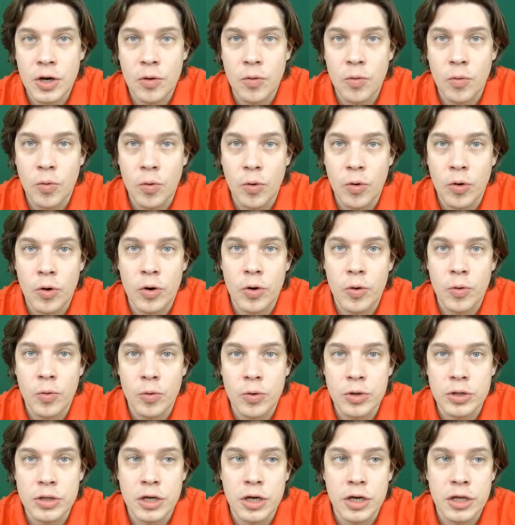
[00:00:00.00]
or
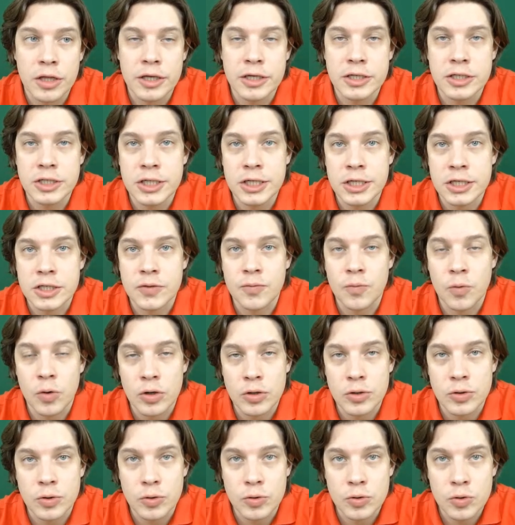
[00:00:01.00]
on the
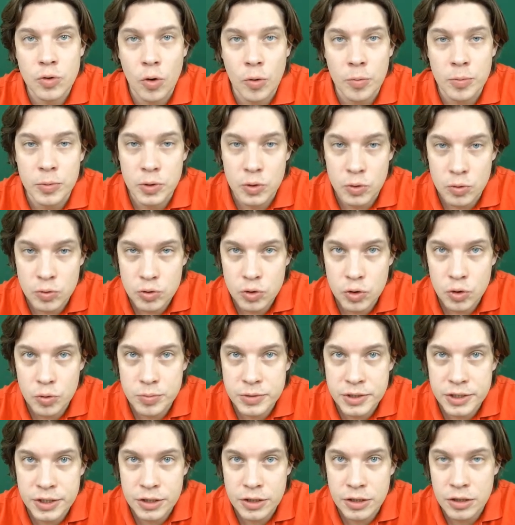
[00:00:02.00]
TheChessWorld.com
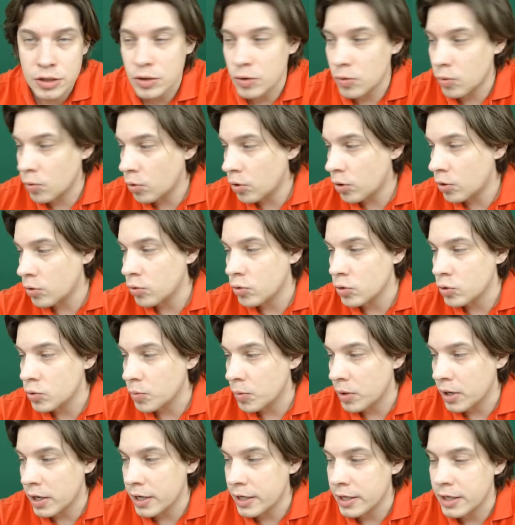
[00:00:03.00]
YouTube channel or on
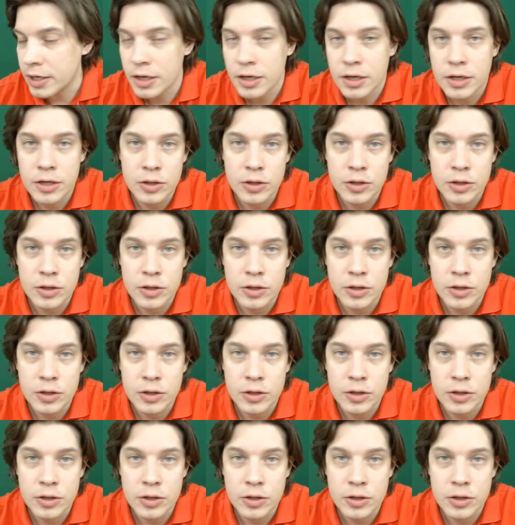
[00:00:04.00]
my